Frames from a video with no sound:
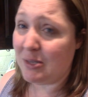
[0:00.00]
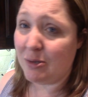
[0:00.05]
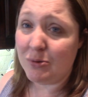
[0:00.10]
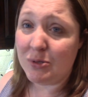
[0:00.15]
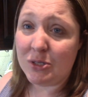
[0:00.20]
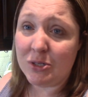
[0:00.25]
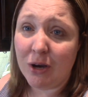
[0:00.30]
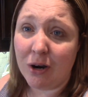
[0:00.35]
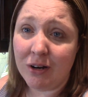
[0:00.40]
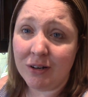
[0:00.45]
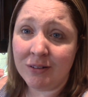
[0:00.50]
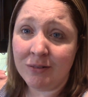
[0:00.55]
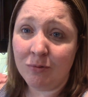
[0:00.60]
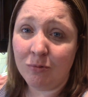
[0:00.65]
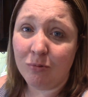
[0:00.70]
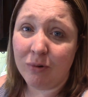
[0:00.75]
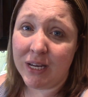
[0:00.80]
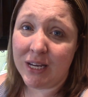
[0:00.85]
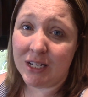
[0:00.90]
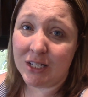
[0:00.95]
So
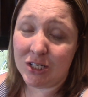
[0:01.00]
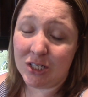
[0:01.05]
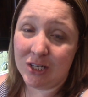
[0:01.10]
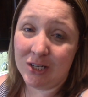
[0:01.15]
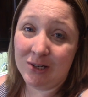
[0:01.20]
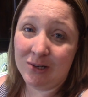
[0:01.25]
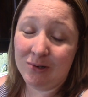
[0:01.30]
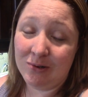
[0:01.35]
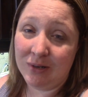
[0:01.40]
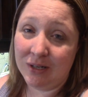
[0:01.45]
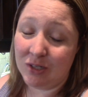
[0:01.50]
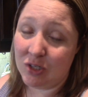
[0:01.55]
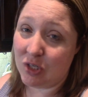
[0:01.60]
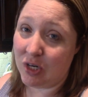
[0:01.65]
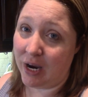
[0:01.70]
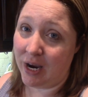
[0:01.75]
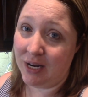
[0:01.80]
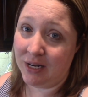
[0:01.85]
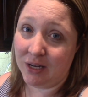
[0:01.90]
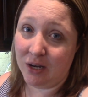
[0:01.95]
starting week 2,
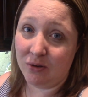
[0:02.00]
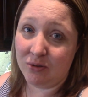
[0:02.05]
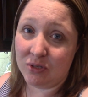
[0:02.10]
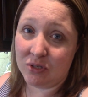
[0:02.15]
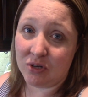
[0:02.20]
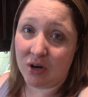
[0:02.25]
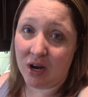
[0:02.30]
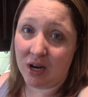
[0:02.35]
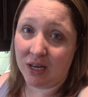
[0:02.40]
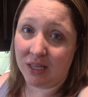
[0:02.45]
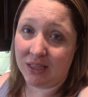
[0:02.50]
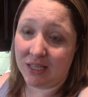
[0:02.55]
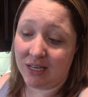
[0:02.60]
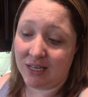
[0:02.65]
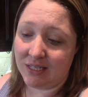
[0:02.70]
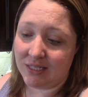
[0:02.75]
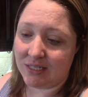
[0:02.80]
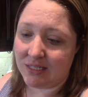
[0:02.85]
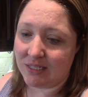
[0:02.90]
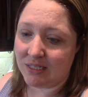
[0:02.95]
trying to go strong at
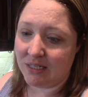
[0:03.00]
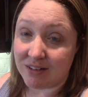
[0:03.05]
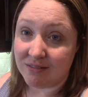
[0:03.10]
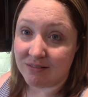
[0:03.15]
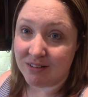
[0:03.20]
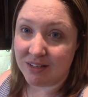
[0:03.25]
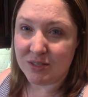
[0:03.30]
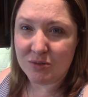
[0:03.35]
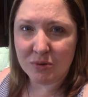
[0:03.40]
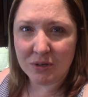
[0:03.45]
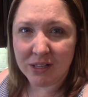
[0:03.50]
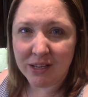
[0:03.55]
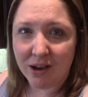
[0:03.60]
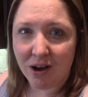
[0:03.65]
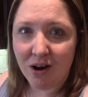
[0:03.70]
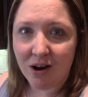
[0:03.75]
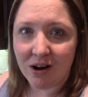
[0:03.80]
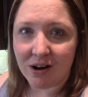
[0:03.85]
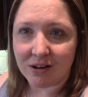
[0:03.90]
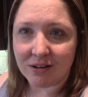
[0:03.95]
this. It's really
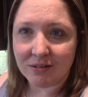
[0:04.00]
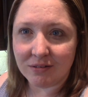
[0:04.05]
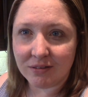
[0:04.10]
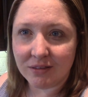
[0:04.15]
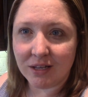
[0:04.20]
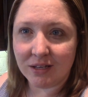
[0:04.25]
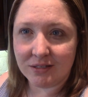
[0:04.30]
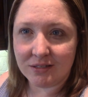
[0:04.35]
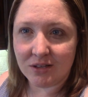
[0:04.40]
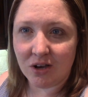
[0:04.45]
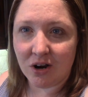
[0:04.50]
hard. I think it's the